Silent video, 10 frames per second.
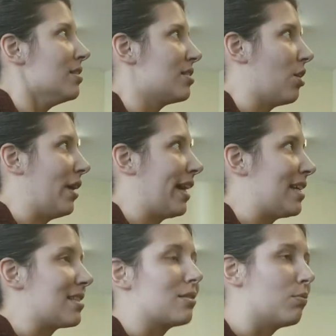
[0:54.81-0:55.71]
So I
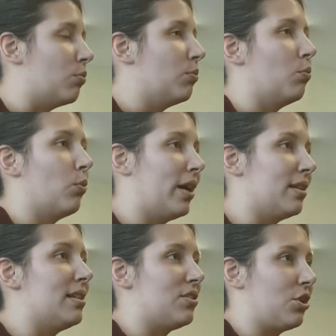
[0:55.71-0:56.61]
guess, what
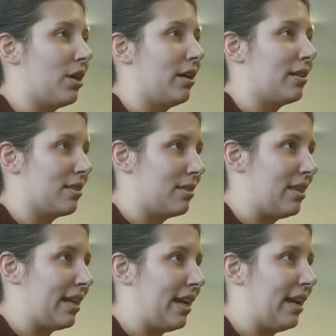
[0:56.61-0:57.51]
is your
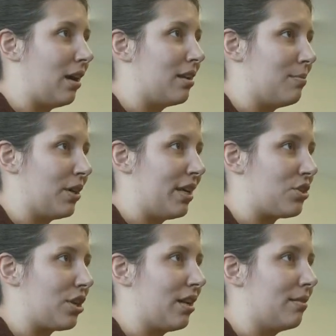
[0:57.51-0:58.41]
thinking on
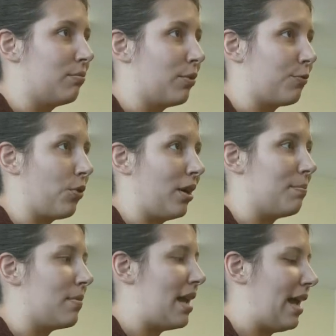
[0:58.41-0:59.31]
immigration reform?